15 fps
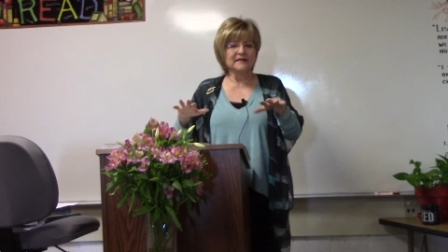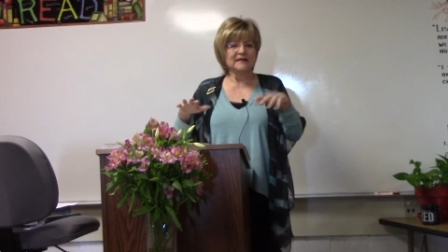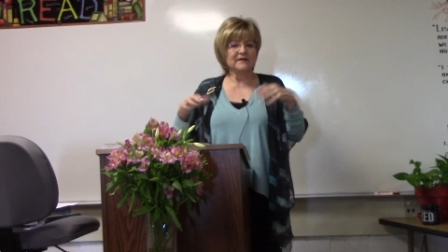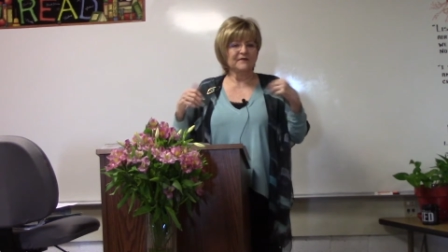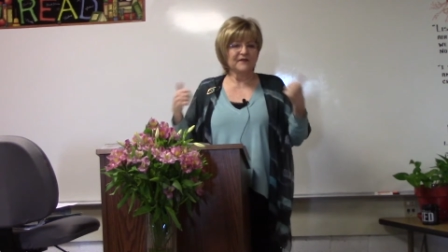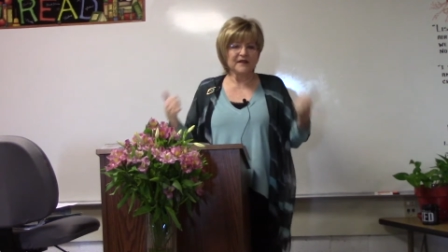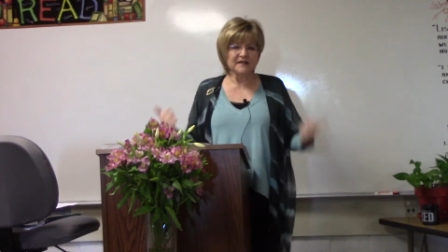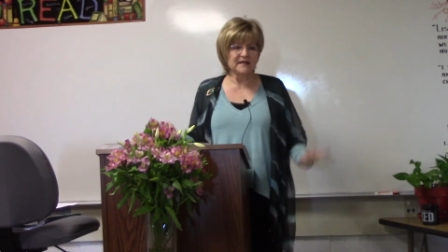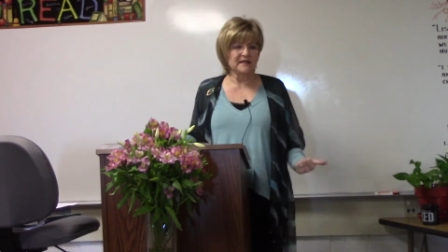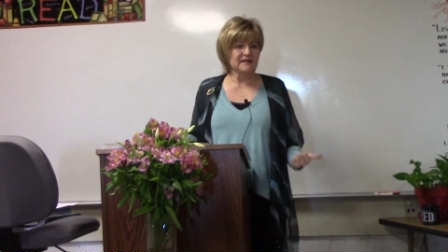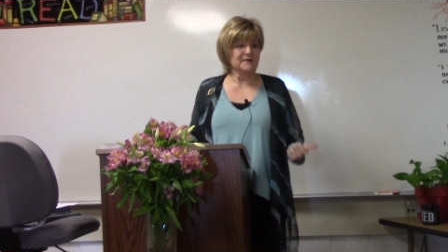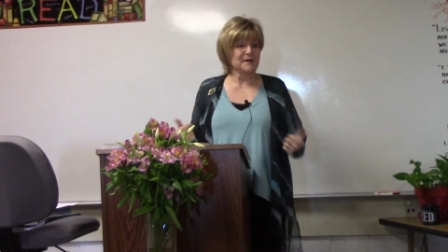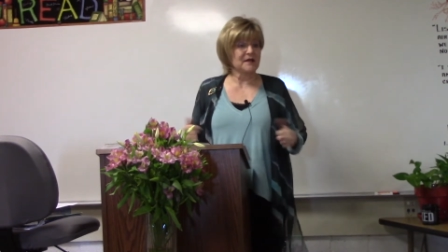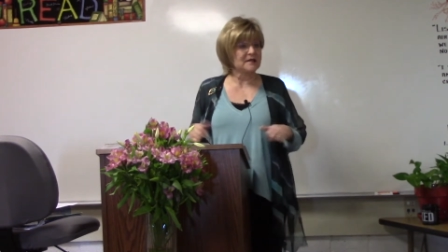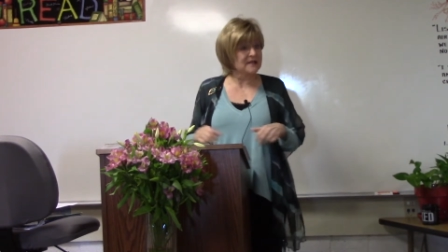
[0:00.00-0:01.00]
and
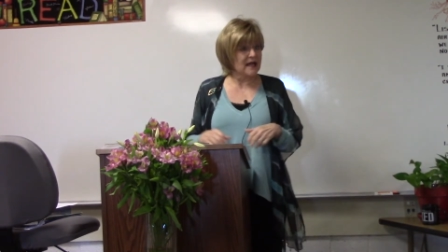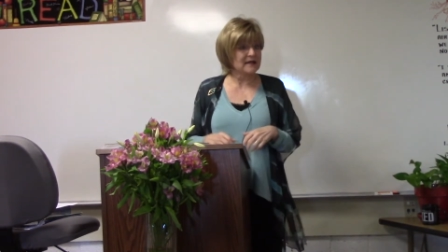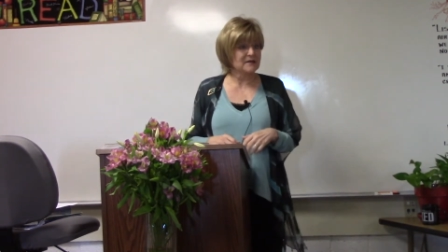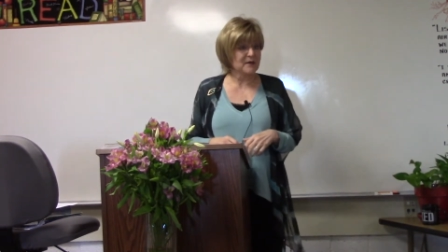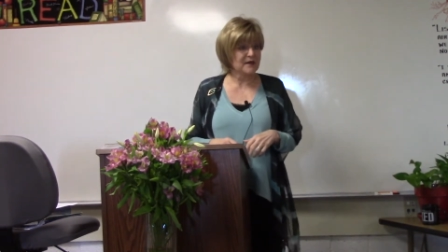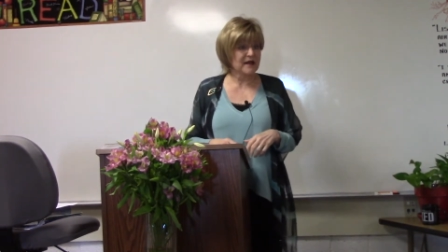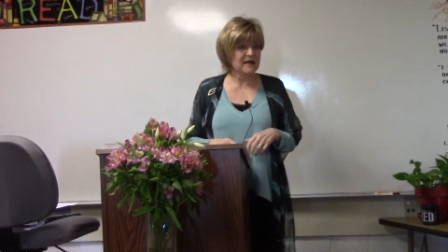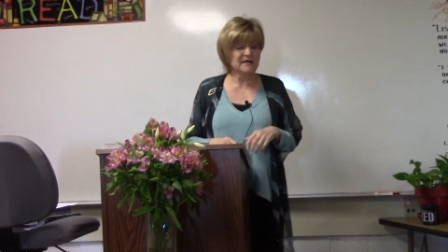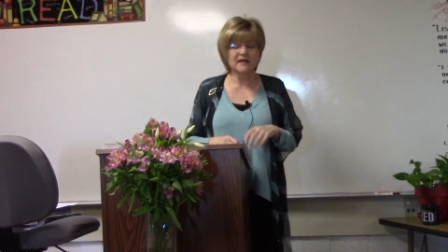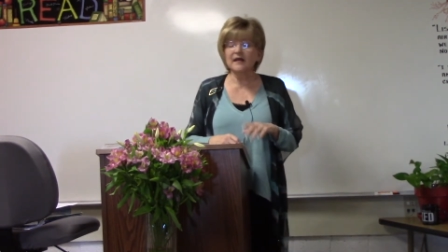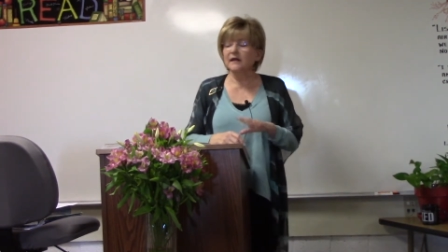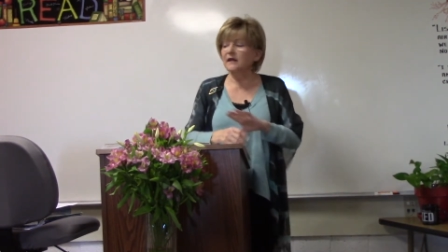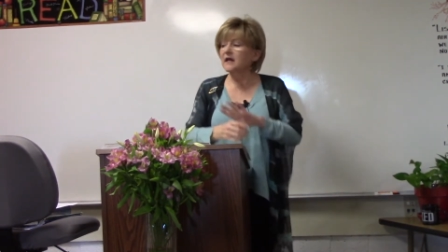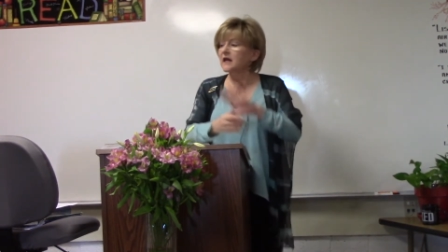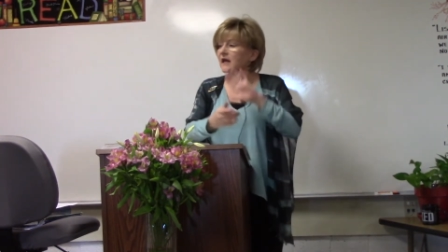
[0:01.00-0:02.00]
feetsies, because that's what they did.